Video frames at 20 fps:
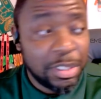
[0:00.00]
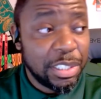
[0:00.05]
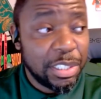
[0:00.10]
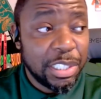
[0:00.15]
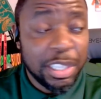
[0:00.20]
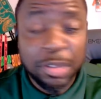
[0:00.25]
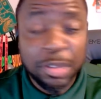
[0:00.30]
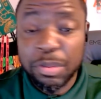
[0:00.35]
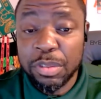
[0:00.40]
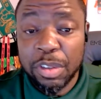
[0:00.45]

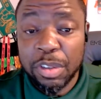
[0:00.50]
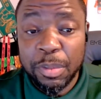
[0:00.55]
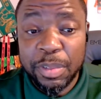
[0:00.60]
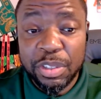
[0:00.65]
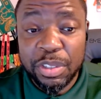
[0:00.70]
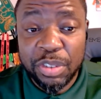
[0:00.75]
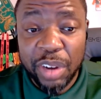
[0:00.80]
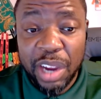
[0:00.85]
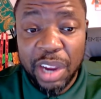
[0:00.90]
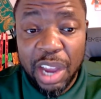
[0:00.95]
this was going to be
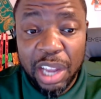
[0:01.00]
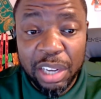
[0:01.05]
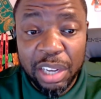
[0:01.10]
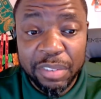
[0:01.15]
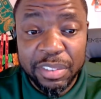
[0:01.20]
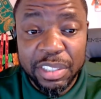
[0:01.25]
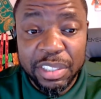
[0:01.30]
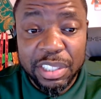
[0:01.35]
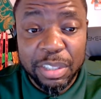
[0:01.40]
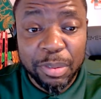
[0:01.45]
Trey
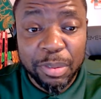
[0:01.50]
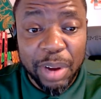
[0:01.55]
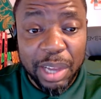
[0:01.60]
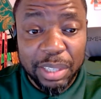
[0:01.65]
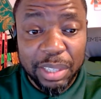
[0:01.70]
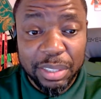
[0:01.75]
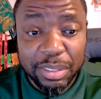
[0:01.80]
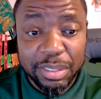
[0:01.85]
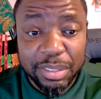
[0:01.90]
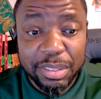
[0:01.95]
Oliver and the
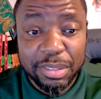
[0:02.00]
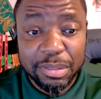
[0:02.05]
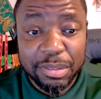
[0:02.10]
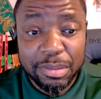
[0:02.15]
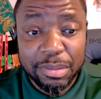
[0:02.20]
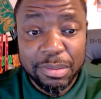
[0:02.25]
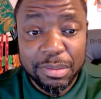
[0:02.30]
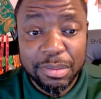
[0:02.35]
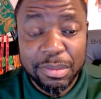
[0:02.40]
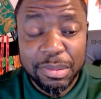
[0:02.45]
Rattlers.
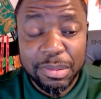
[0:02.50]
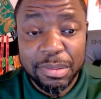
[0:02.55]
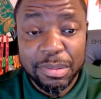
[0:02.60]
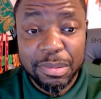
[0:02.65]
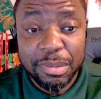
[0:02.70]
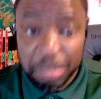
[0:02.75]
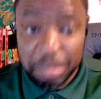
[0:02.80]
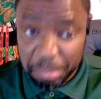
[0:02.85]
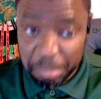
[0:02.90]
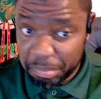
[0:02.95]

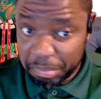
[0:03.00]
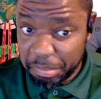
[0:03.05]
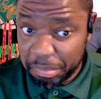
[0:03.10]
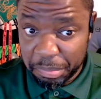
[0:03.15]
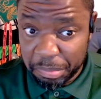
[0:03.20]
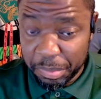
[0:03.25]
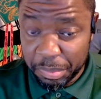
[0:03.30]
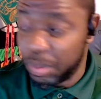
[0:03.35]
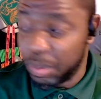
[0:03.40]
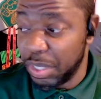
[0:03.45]

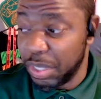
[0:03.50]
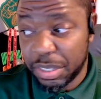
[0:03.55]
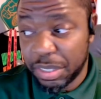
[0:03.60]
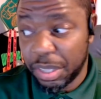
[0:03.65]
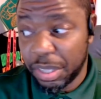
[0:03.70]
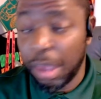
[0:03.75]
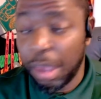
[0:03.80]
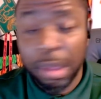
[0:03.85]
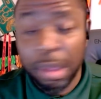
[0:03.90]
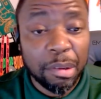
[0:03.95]
I'm just
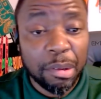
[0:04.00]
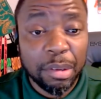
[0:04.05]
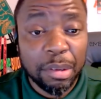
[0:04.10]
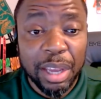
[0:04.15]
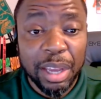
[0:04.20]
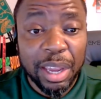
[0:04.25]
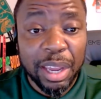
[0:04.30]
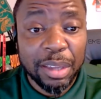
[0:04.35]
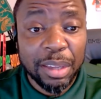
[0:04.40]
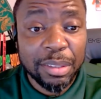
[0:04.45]
saying,
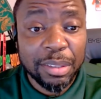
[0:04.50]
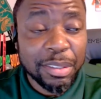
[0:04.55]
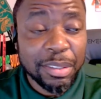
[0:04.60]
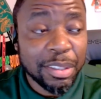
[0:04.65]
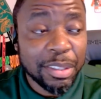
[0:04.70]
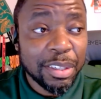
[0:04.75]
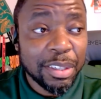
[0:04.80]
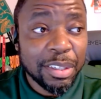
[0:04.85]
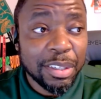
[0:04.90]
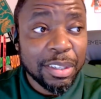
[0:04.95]
like
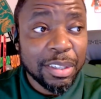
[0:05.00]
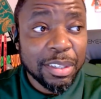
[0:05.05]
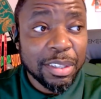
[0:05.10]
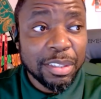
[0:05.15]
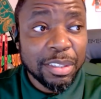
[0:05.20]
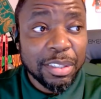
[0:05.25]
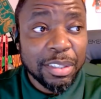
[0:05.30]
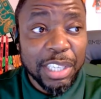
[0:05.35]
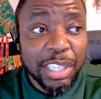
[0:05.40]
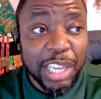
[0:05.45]

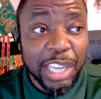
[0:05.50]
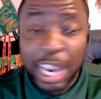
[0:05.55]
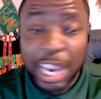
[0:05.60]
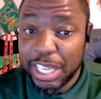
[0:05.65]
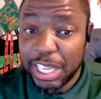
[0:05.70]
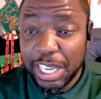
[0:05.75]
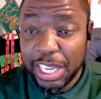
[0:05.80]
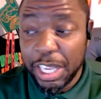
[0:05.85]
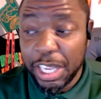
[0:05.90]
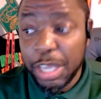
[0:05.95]

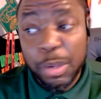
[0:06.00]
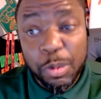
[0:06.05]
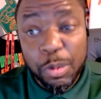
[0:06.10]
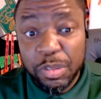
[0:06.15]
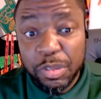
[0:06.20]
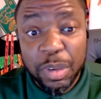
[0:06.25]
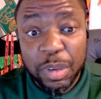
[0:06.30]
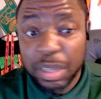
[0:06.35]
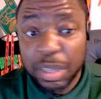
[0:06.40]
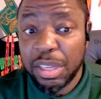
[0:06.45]
he
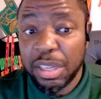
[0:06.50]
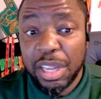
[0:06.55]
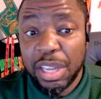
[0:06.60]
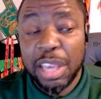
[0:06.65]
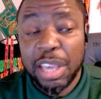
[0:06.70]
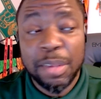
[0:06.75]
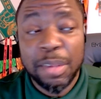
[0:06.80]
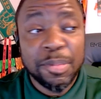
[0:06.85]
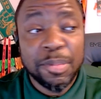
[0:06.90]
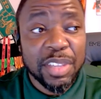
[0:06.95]
was one of the
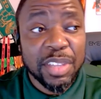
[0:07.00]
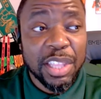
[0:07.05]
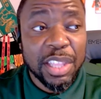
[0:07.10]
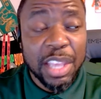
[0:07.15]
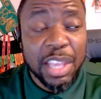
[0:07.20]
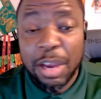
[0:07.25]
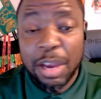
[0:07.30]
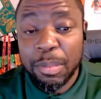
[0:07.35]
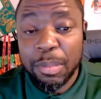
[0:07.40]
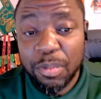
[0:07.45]
names in
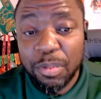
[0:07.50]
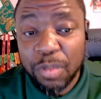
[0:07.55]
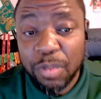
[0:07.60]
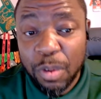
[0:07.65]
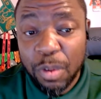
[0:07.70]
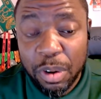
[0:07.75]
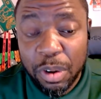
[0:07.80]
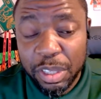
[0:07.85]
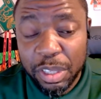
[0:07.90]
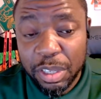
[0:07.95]
there
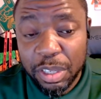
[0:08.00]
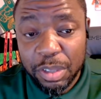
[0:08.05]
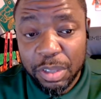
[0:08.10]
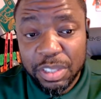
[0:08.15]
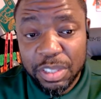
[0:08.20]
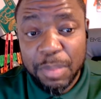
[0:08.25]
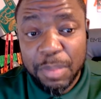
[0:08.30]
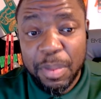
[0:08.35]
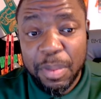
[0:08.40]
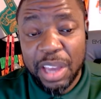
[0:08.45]
before,
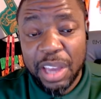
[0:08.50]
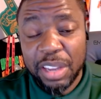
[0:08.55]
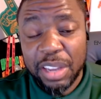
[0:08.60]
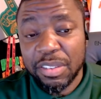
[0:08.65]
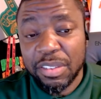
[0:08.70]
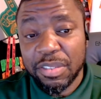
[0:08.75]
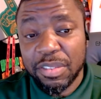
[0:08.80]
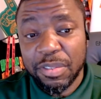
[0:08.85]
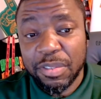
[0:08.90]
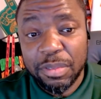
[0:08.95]

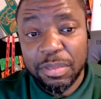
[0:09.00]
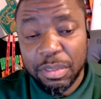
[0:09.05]
somebody's